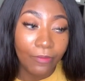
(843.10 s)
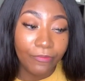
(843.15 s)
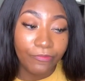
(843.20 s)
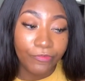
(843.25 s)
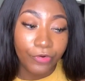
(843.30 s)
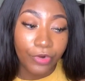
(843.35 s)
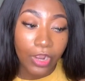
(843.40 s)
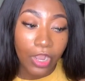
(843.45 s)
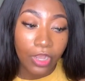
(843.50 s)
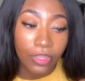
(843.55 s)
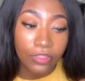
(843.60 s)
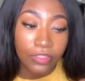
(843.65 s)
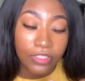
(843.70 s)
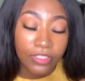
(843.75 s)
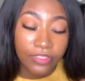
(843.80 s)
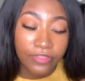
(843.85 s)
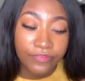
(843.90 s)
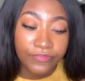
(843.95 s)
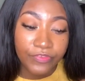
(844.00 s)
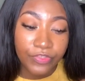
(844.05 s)
For all
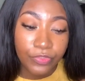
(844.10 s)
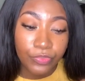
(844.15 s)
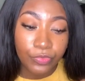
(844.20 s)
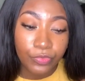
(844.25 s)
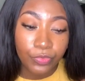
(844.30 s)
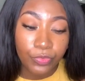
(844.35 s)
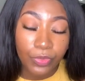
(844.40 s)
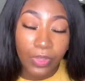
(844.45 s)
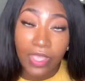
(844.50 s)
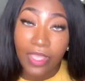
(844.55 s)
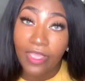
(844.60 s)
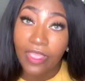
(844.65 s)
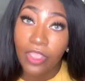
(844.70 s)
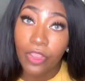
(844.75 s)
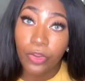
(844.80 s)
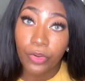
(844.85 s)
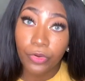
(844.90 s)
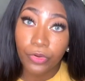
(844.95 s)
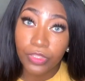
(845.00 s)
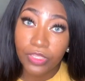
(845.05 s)
of you
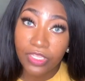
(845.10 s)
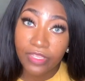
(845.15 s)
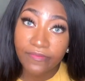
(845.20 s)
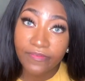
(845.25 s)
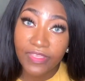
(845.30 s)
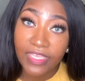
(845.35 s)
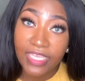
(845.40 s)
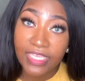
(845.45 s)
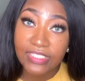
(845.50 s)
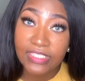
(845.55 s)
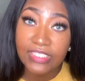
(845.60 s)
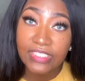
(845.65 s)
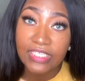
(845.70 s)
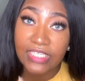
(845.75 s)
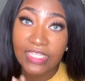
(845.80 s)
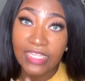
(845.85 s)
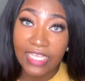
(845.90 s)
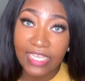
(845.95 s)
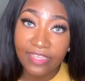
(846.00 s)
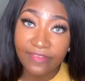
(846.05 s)
early
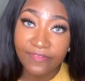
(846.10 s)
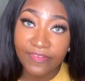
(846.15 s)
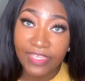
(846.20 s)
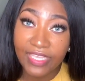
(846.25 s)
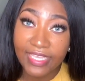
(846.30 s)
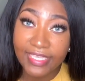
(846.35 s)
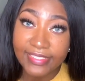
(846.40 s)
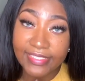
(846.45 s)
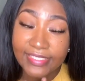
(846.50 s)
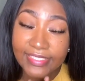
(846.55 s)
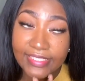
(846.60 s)
VSG, late VSG,